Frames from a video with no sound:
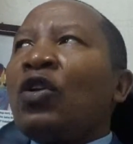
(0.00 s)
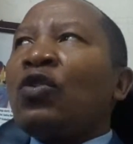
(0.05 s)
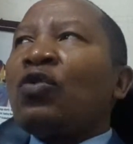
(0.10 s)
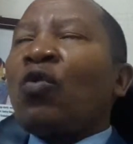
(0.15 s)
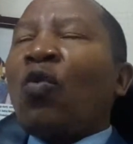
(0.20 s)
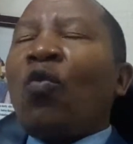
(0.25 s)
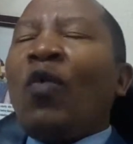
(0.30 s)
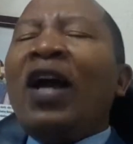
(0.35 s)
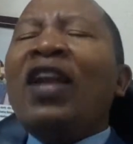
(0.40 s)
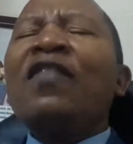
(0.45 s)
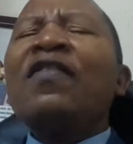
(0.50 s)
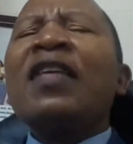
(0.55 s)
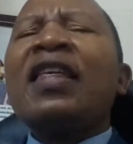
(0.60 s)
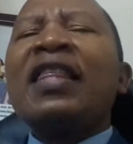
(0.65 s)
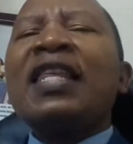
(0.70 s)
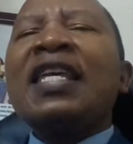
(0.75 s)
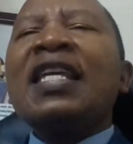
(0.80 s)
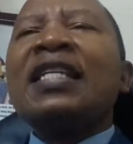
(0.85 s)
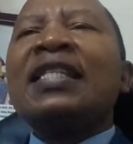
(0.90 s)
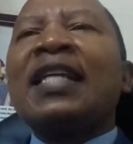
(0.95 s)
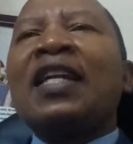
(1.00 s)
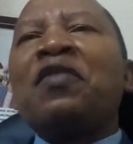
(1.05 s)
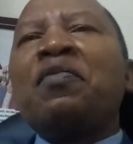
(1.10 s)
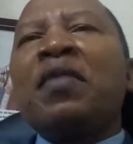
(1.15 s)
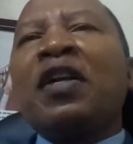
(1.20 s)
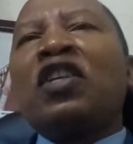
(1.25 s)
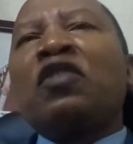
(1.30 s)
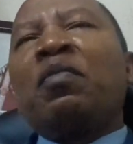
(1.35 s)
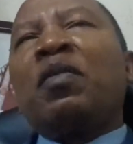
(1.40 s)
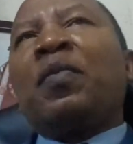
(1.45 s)
So one of the things that
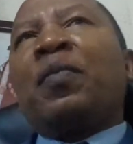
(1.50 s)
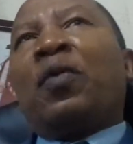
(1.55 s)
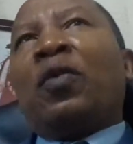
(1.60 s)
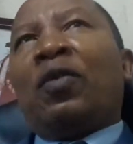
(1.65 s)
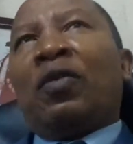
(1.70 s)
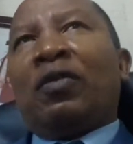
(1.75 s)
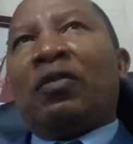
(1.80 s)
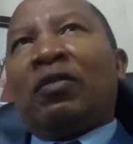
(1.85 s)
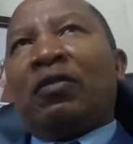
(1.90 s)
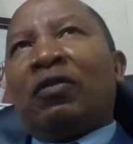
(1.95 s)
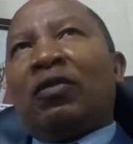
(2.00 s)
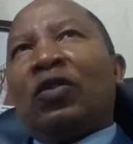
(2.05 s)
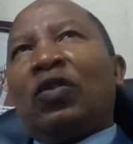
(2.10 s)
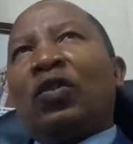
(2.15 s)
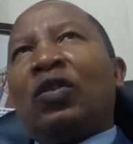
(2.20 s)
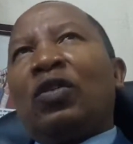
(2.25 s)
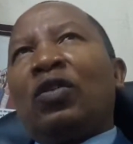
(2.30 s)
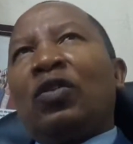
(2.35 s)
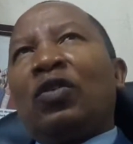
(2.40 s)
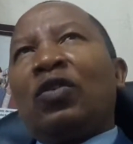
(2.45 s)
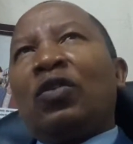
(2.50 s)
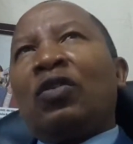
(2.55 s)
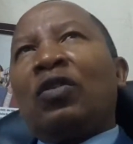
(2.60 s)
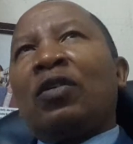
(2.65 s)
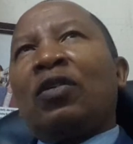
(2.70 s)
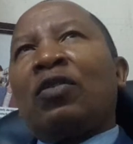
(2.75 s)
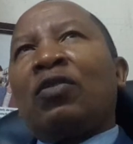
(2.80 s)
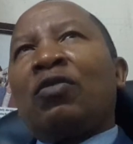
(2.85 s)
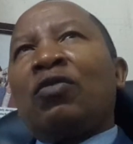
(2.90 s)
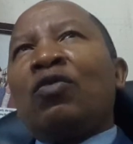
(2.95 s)
makes people
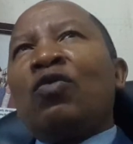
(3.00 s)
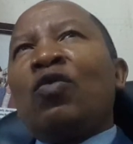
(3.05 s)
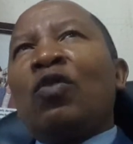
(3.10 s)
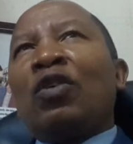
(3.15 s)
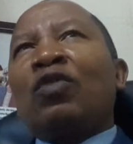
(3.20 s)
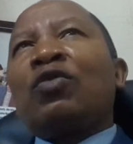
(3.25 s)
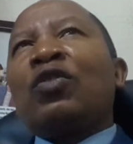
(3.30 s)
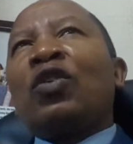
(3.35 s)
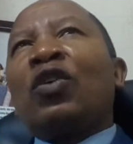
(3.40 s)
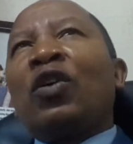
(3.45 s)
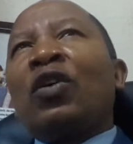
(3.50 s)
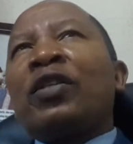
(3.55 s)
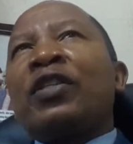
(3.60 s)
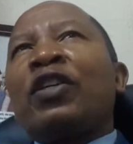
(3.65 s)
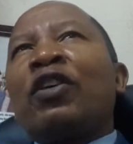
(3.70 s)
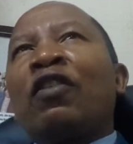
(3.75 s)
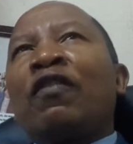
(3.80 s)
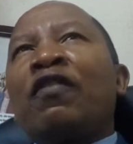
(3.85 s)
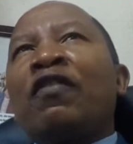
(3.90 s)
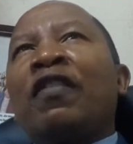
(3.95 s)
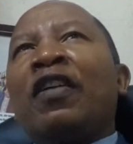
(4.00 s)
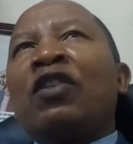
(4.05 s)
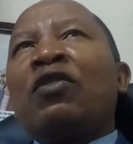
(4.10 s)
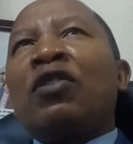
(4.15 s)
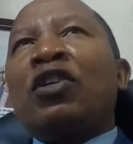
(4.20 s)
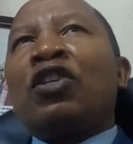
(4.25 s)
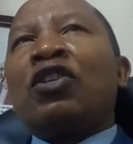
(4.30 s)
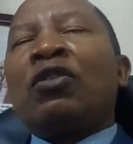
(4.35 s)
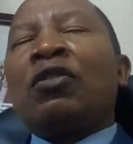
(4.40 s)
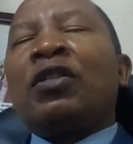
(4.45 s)
to do what we call
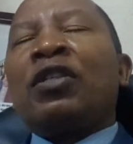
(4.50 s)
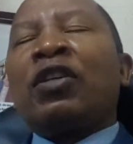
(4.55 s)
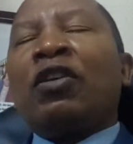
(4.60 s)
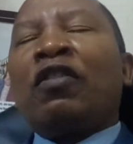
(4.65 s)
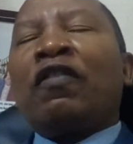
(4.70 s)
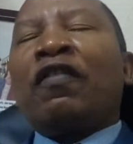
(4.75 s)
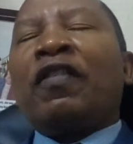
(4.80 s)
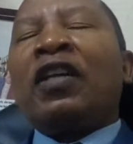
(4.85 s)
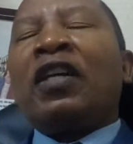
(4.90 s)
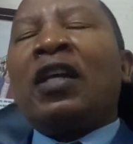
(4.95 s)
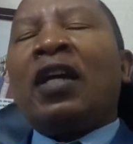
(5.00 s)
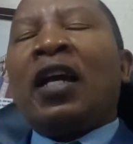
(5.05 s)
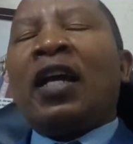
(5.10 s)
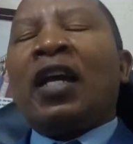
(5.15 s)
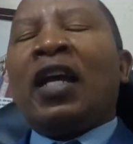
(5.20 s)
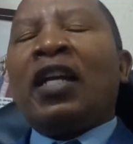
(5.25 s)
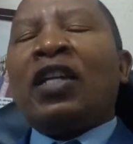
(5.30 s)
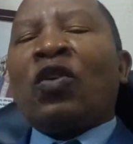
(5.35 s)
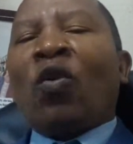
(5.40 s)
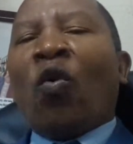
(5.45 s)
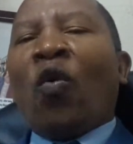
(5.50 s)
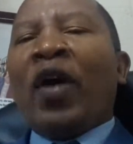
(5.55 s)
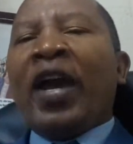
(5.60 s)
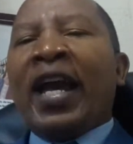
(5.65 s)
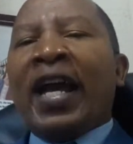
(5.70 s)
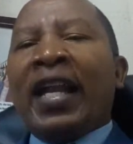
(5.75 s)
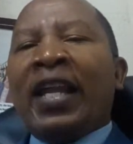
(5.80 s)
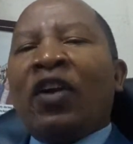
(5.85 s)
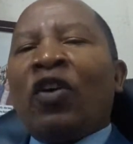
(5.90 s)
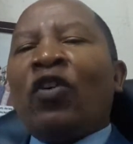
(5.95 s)
self-evaluation,
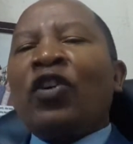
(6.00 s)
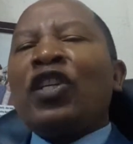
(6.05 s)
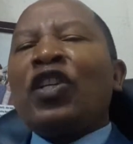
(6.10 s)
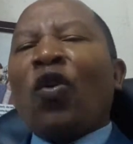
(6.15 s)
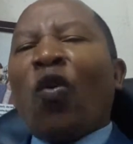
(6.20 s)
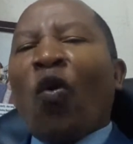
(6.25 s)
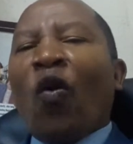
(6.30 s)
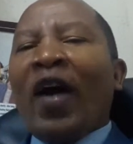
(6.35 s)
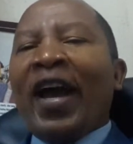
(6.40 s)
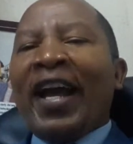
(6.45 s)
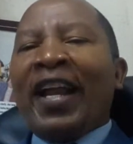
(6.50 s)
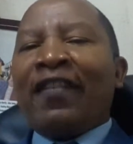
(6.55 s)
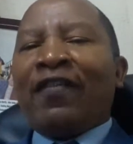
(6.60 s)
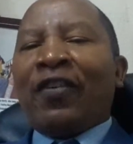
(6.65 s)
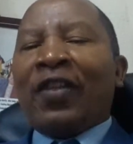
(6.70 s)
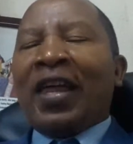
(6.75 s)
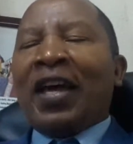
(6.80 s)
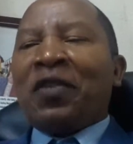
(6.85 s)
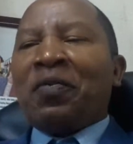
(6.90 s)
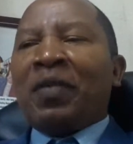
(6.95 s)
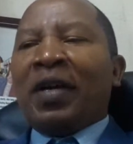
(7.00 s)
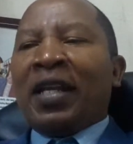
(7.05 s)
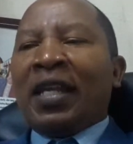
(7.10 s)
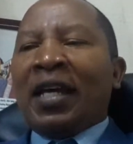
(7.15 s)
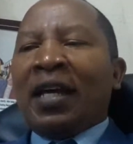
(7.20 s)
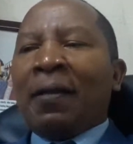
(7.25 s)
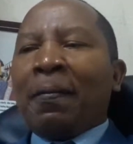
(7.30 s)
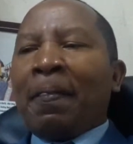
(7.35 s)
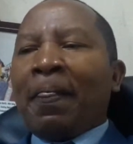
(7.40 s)
self-inquiry, or inquiry for that matter,